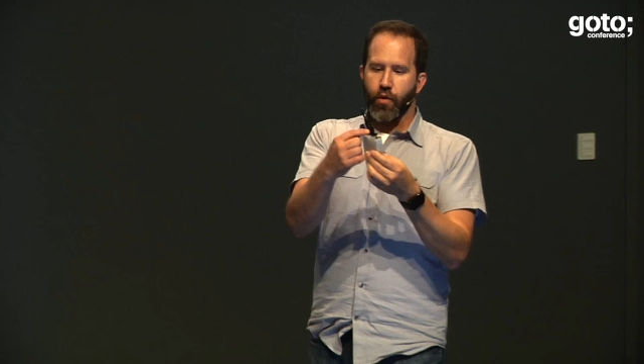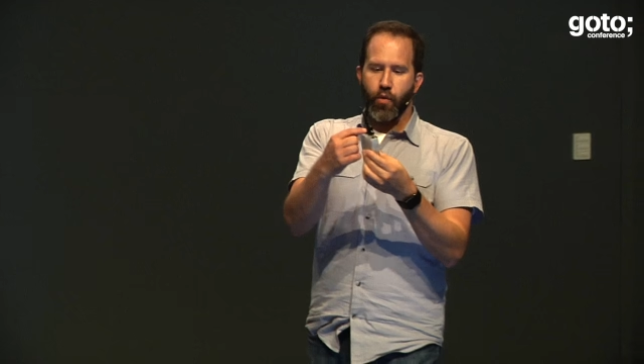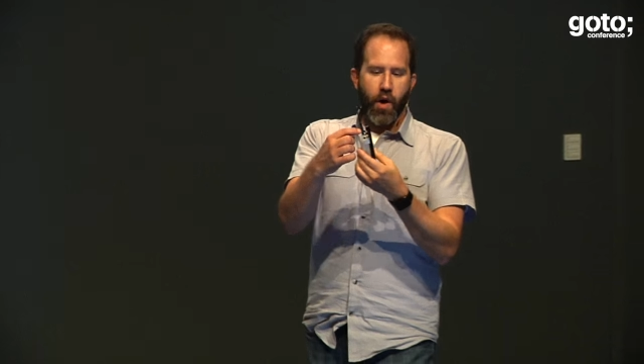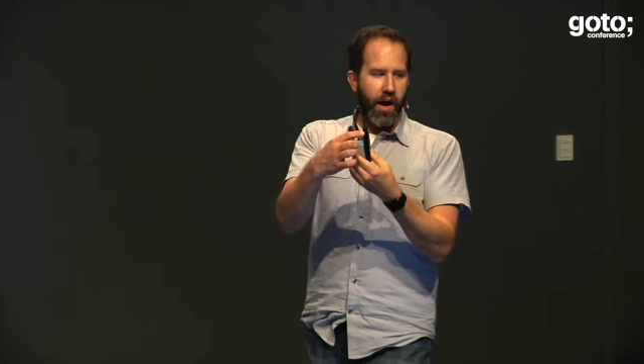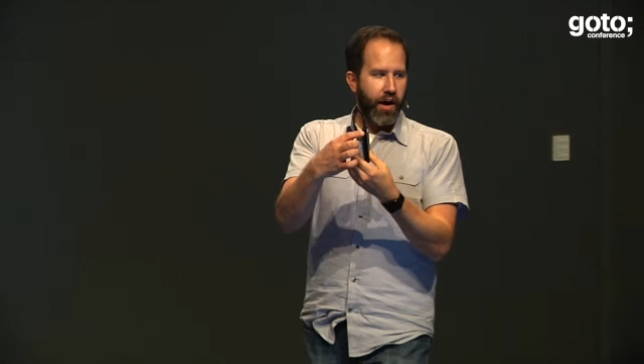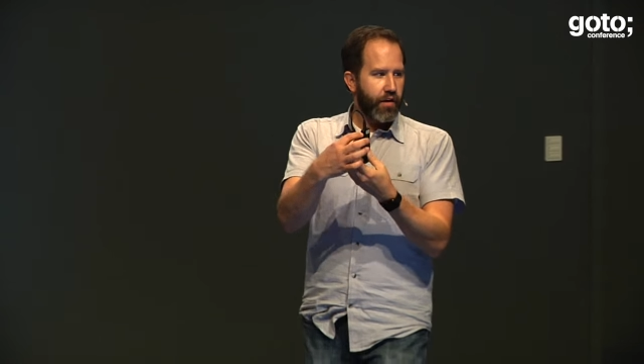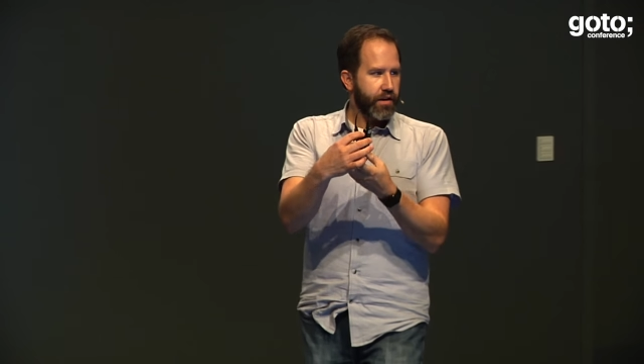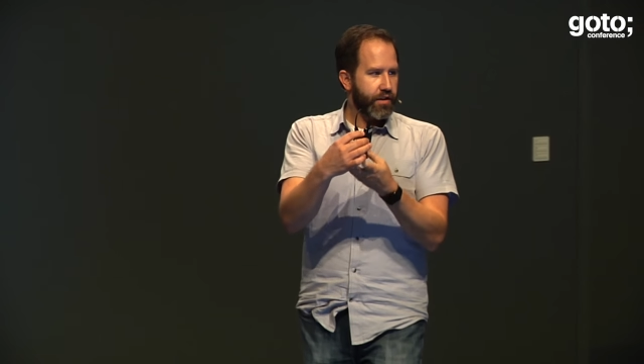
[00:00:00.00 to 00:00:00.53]
a
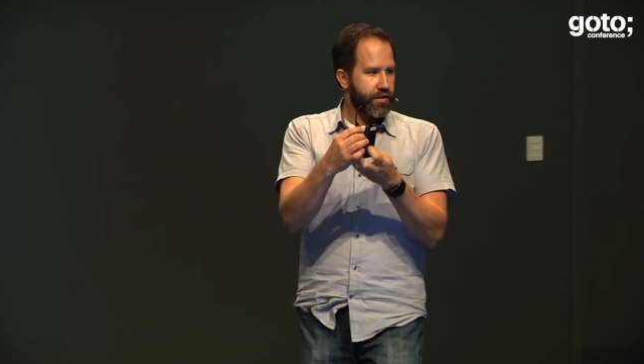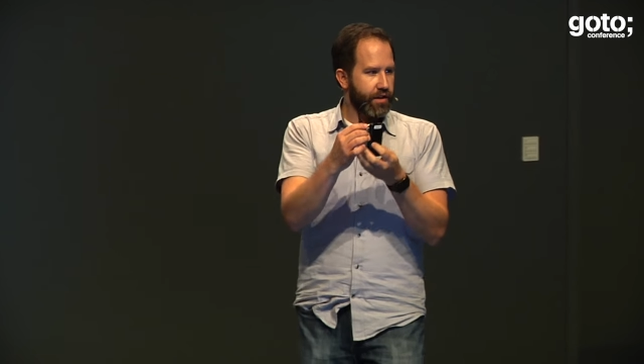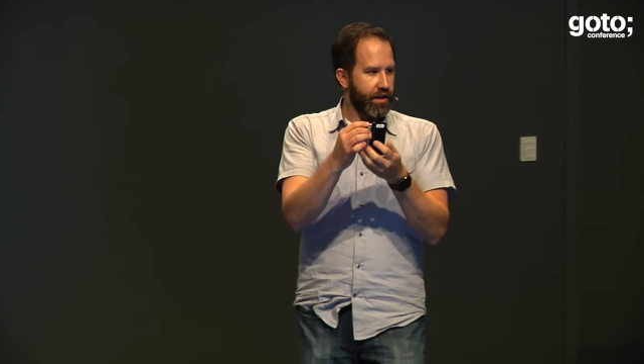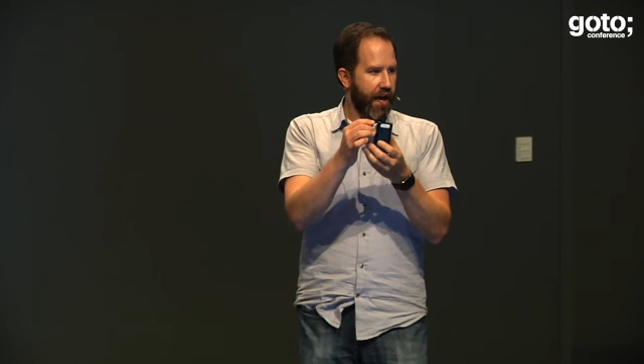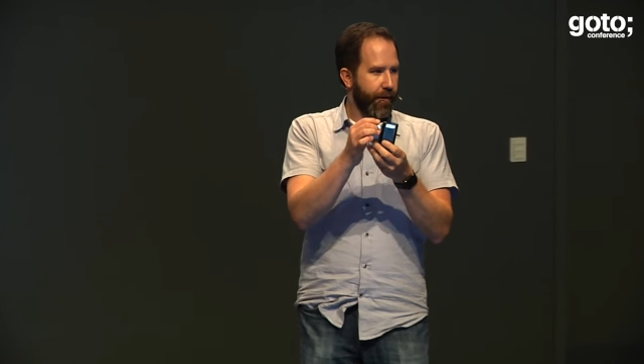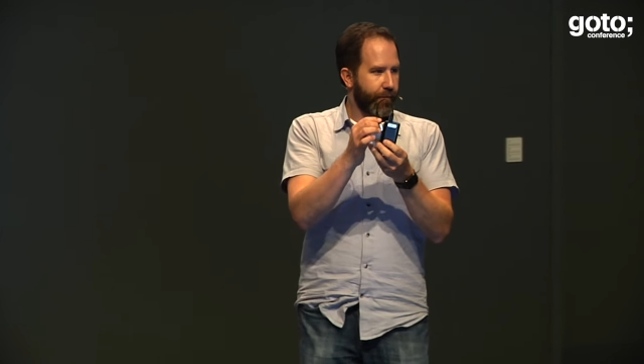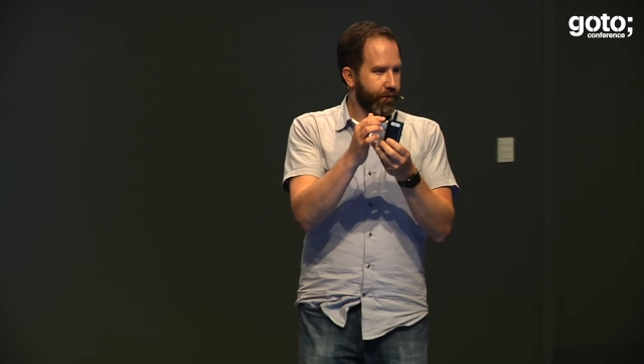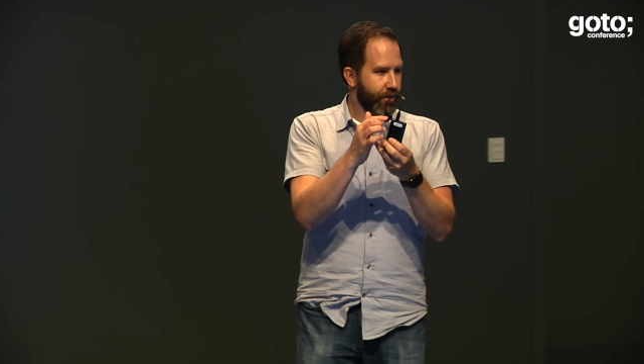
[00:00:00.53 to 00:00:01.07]
wireless
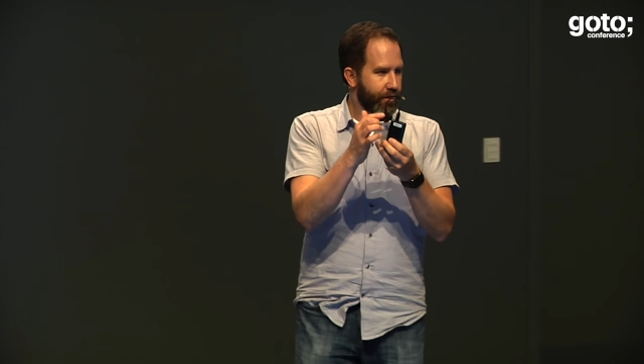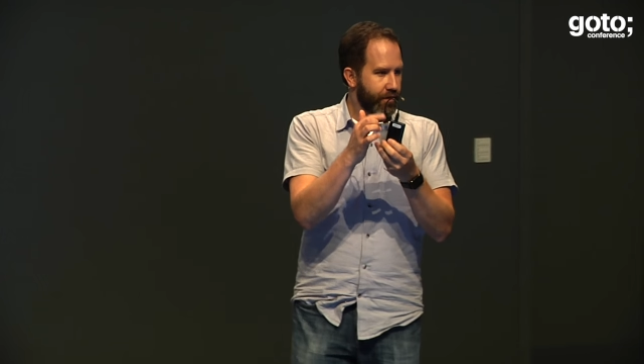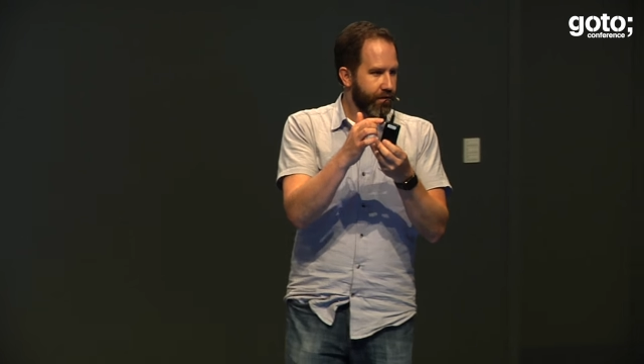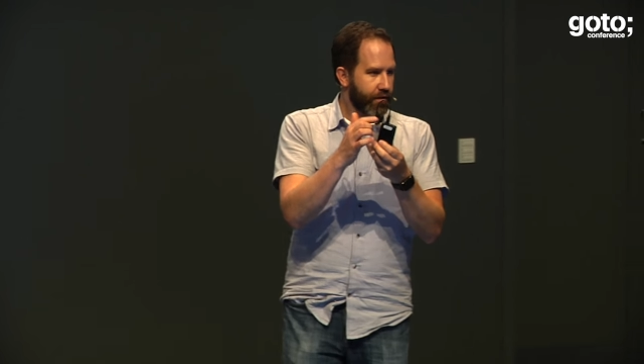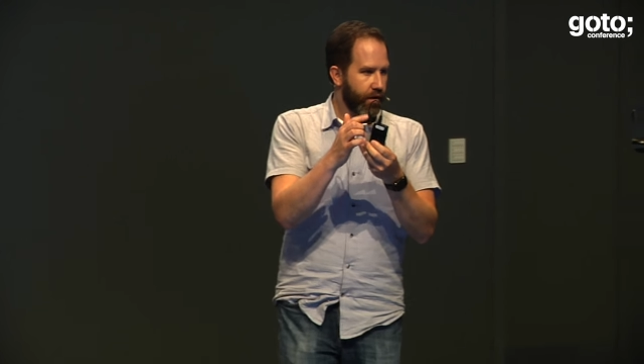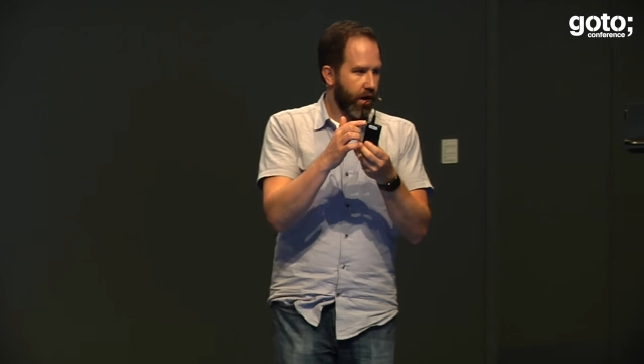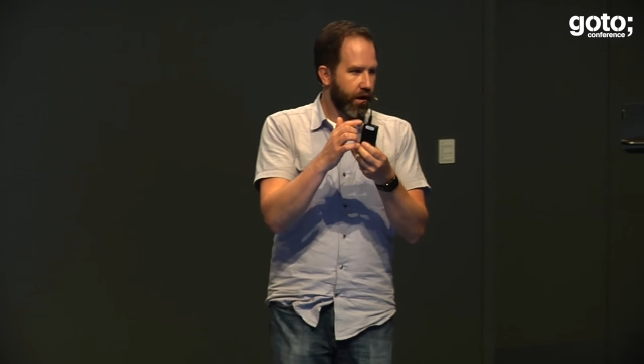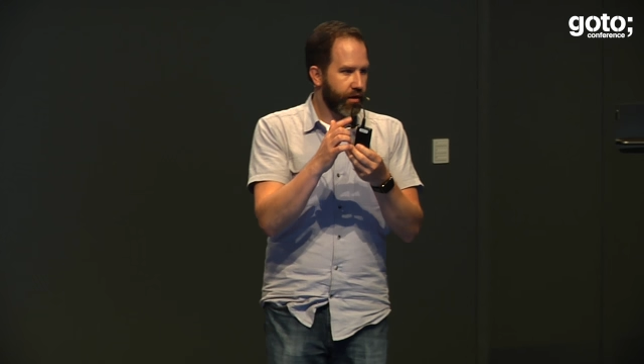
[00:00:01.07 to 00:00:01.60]
adapter
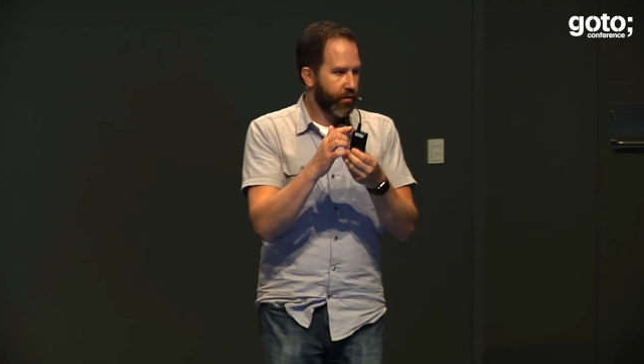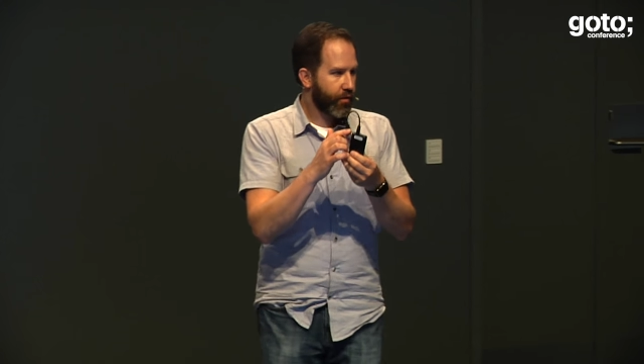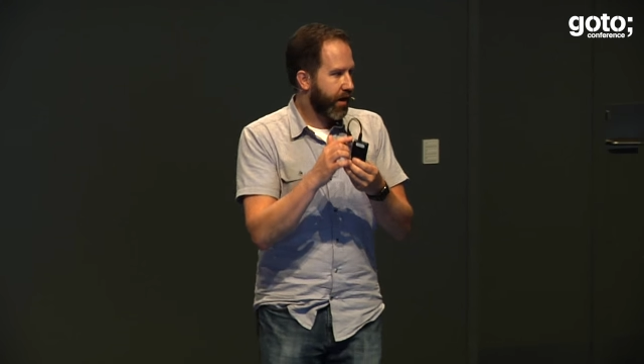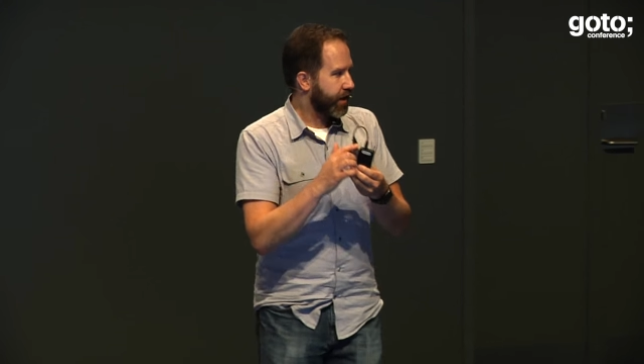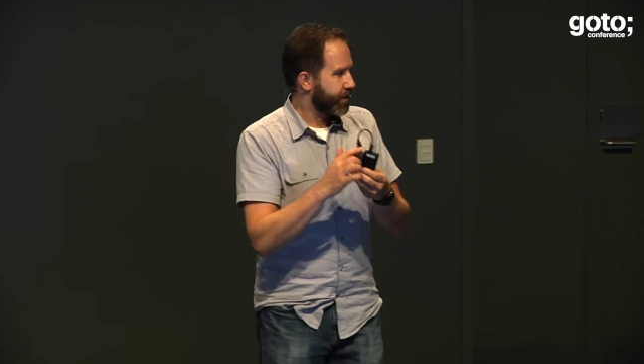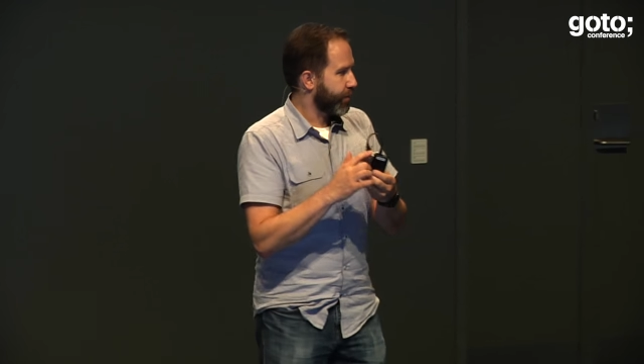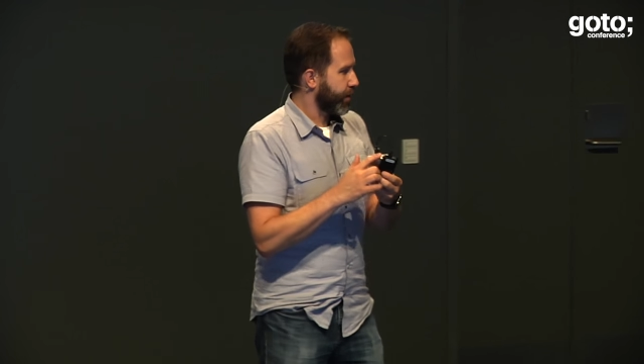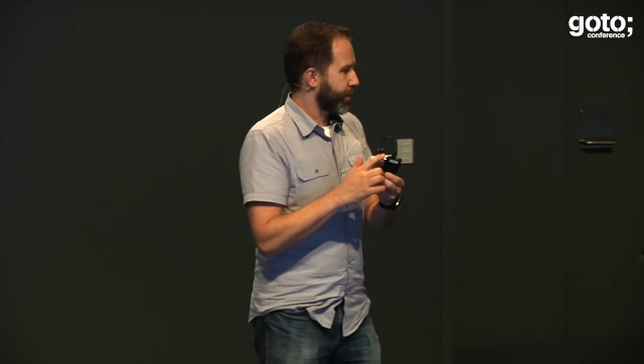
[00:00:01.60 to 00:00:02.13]
on the
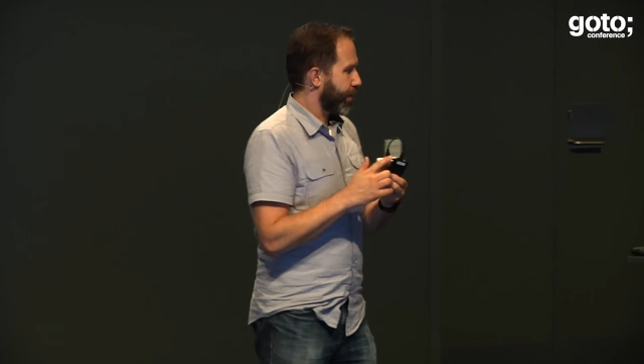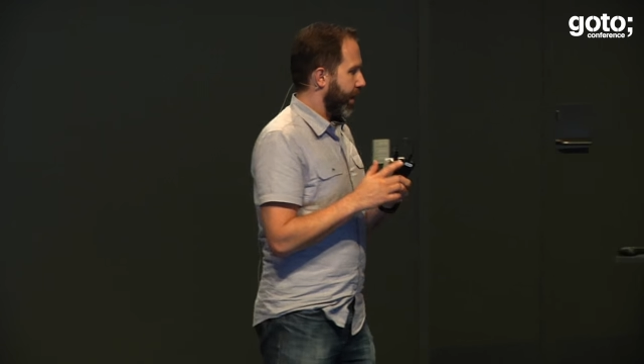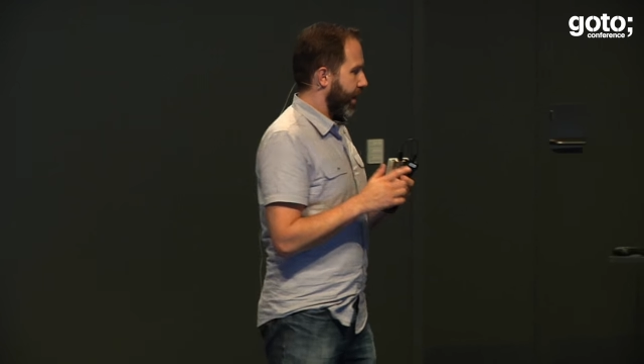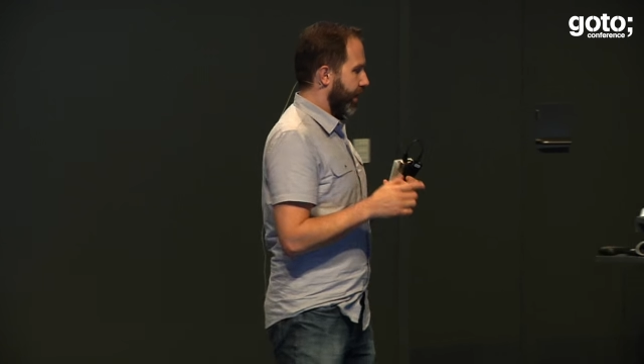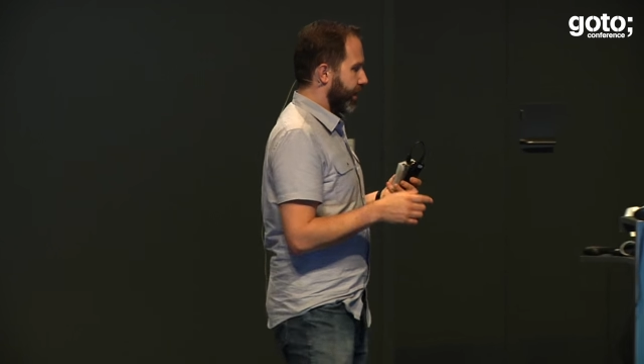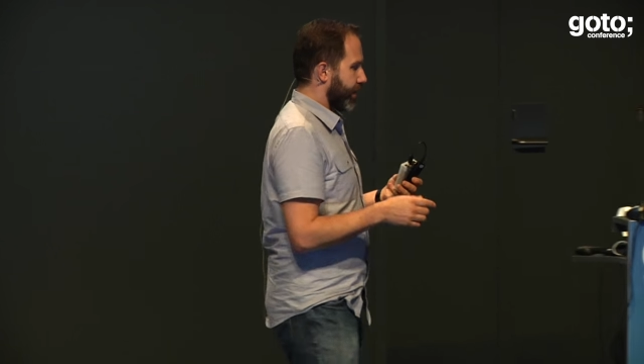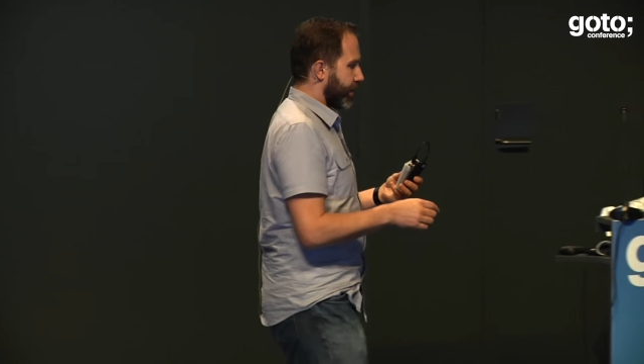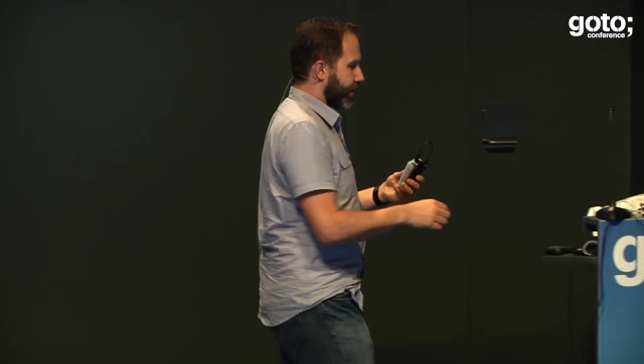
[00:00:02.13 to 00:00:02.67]
Raspberry
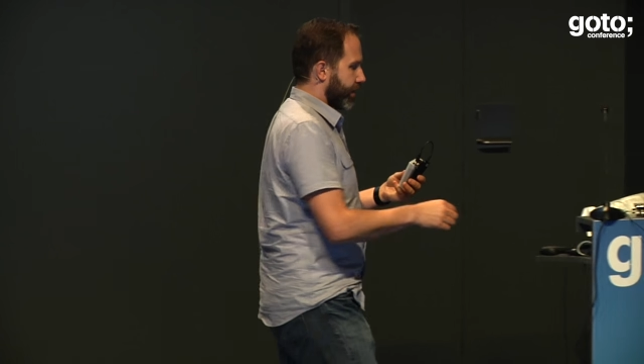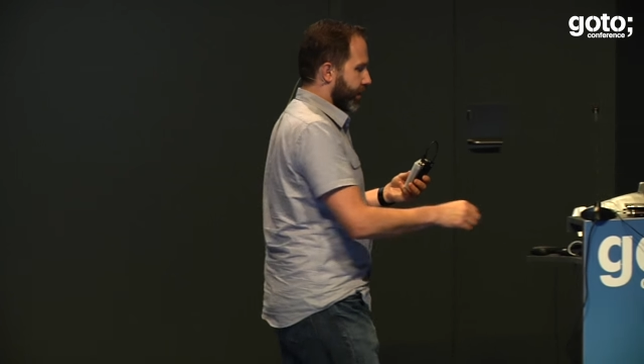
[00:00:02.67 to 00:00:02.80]
Pi,